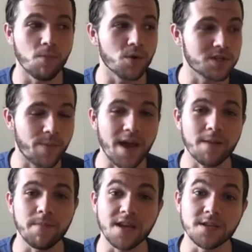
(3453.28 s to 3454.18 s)

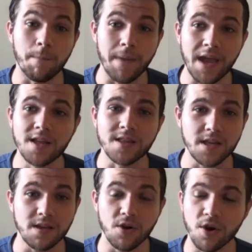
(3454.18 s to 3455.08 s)
respect me as a band
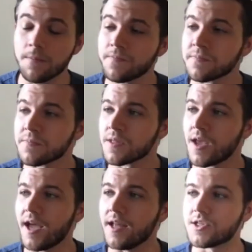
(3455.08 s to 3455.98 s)
leader.
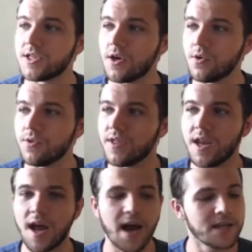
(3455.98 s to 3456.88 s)
And yeah. so
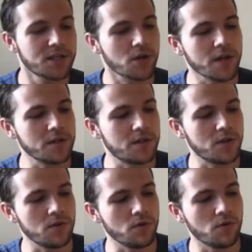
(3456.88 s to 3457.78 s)
then I started
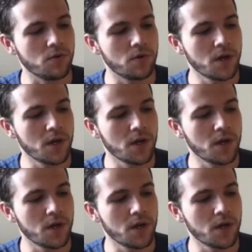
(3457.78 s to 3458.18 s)
to,